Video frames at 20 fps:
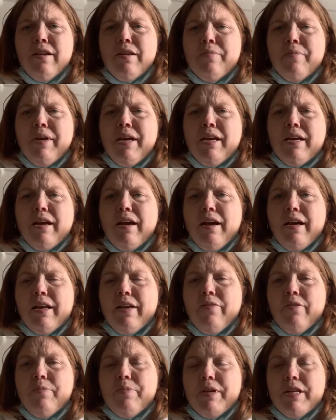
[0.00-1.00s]
My God,
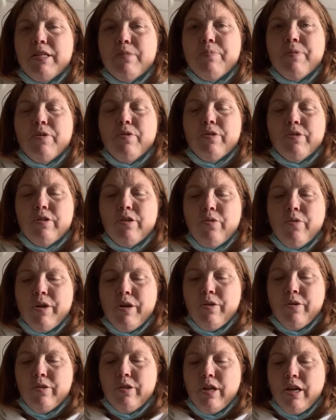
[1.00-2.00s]
everybody's been going
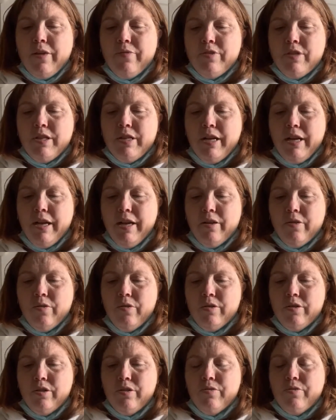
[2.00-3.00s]
on live today
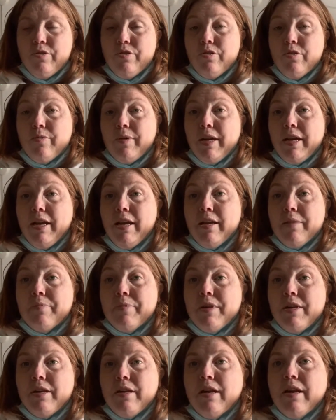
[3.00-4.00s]
on YouTube.
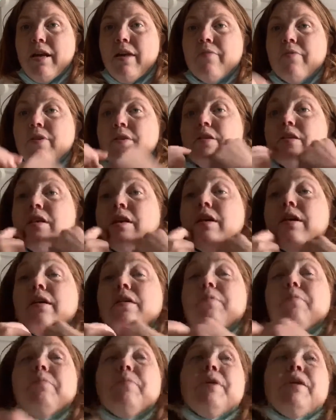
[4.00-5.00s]
I haven't
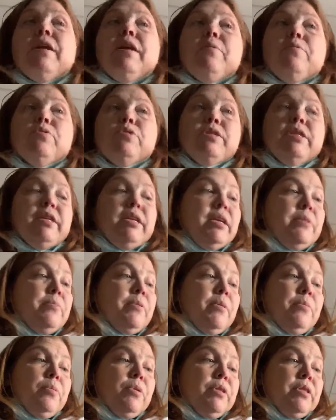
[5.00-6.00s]
been able to keep
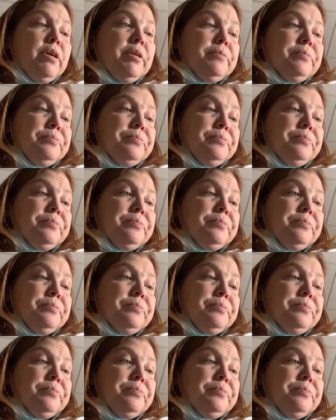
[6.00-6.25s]
up with it.